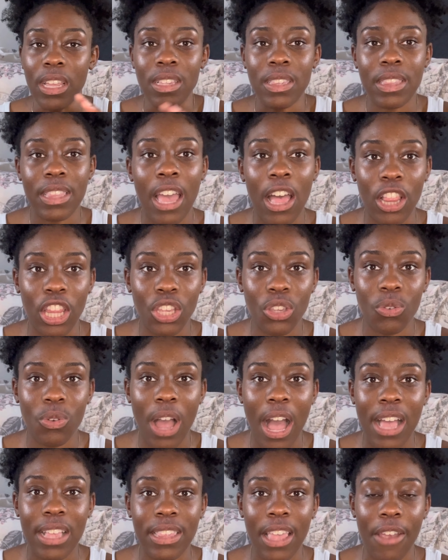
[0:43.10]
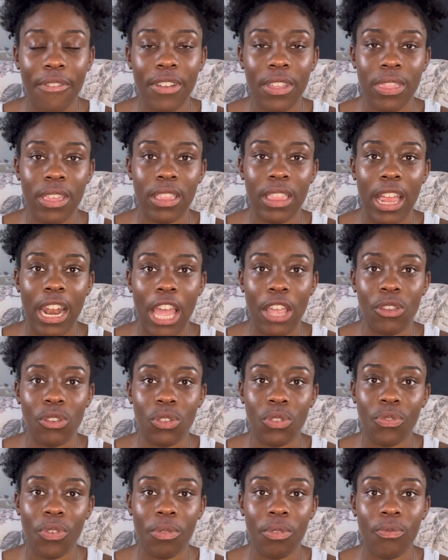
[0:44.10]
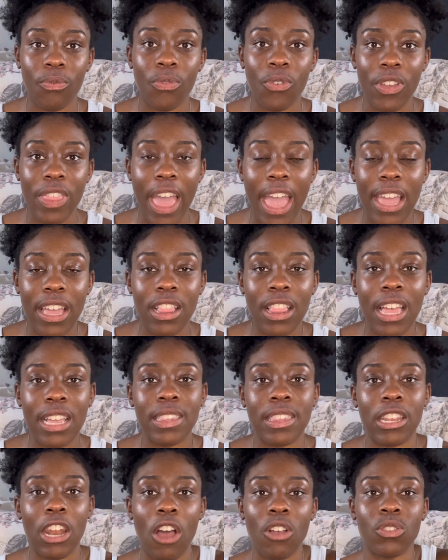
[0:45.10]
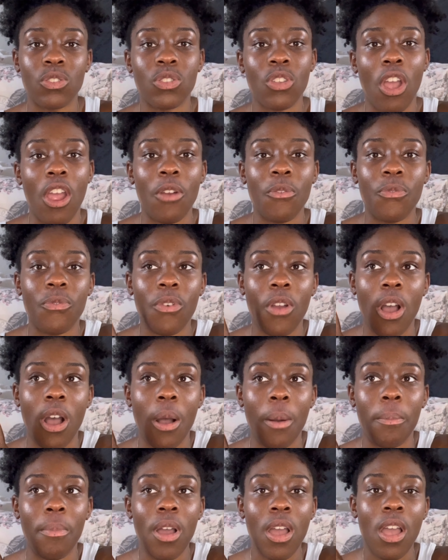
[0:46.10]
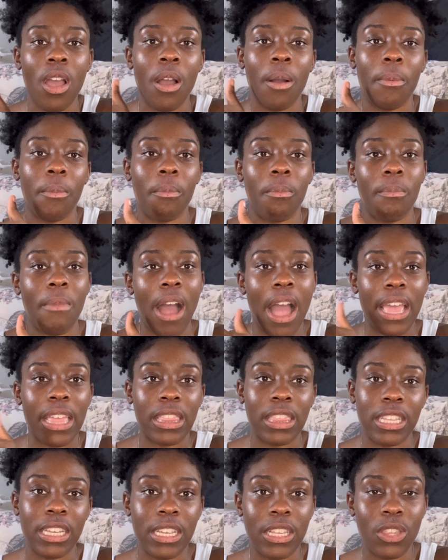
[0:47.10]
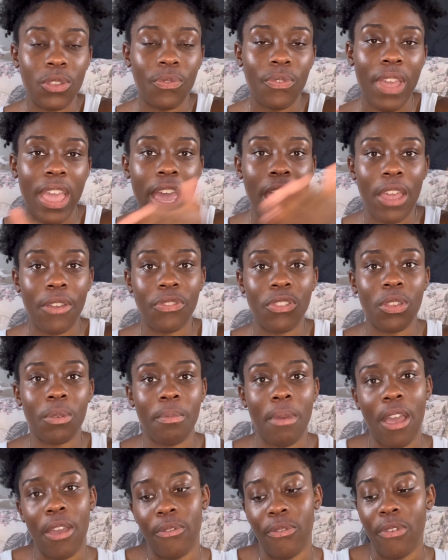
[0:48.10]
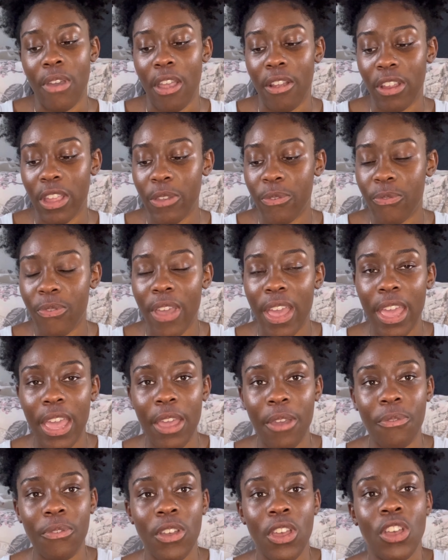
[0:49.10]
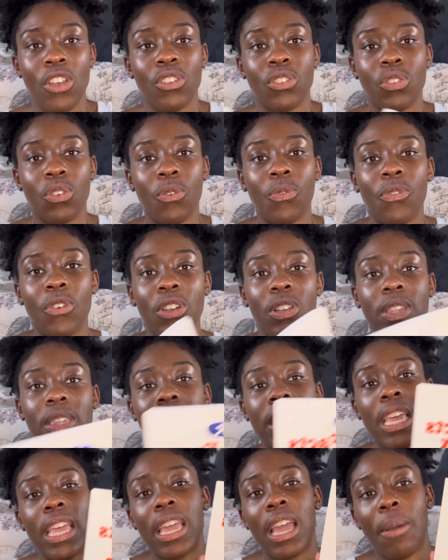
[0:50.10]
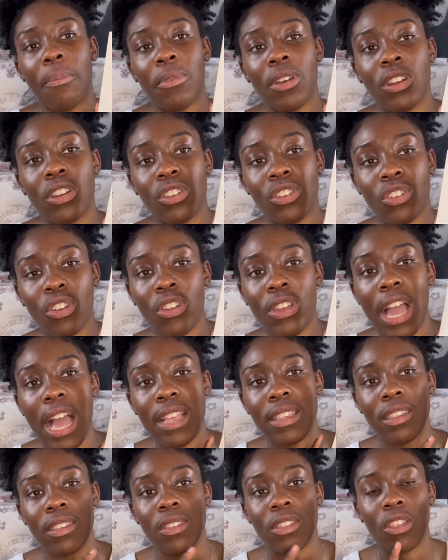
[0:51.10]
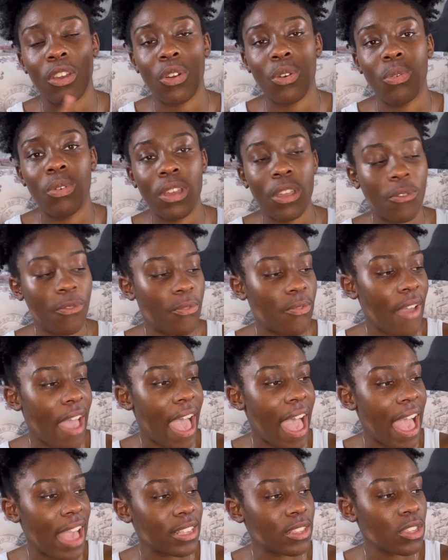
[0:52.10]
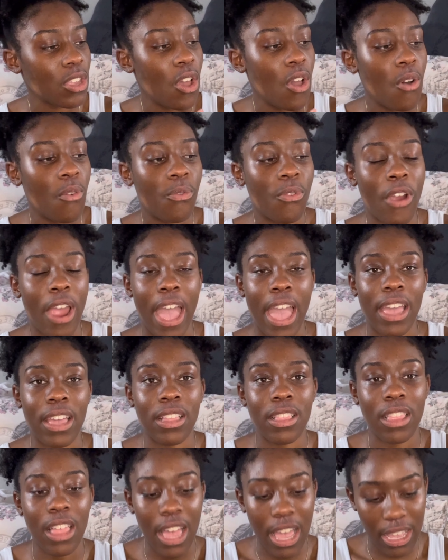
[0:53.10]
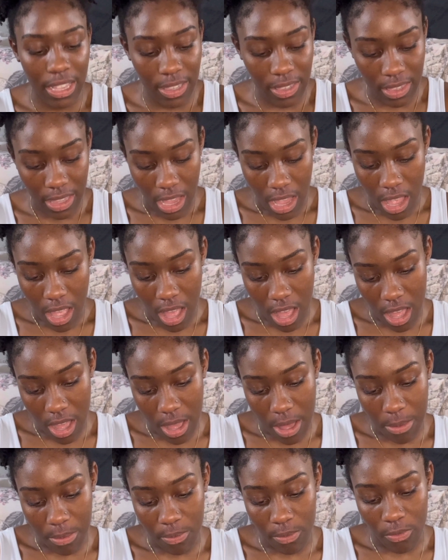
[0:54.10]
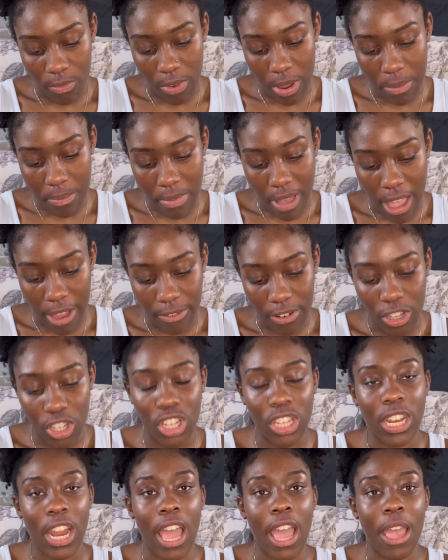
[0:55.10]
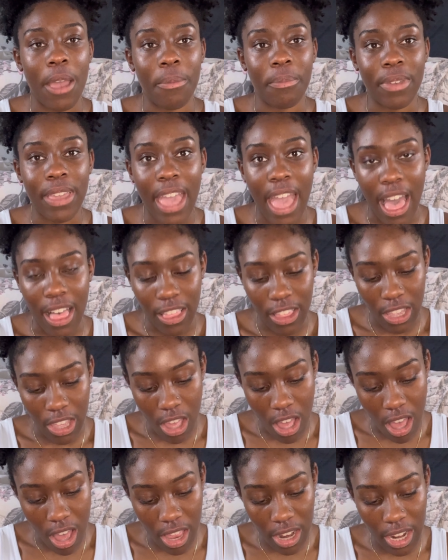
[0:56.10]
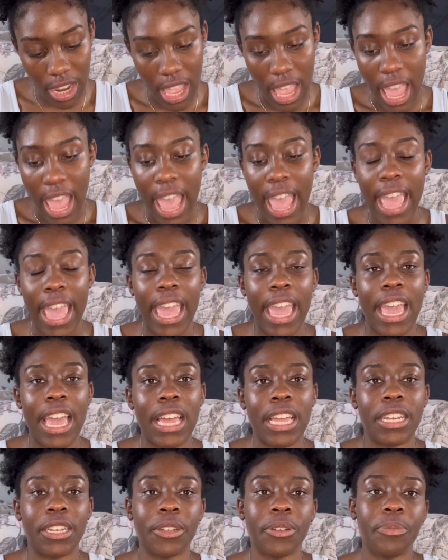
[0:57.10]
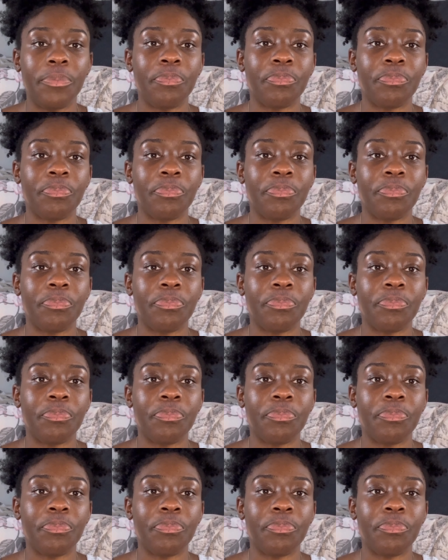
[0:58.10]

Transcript: telling you guys everything that i use for for the NCLEX, and i'll start from my least fave to my very fave. So first thing I'm going to show you guys is the quick facts for NCLEX um, written by Regina M. Callion. And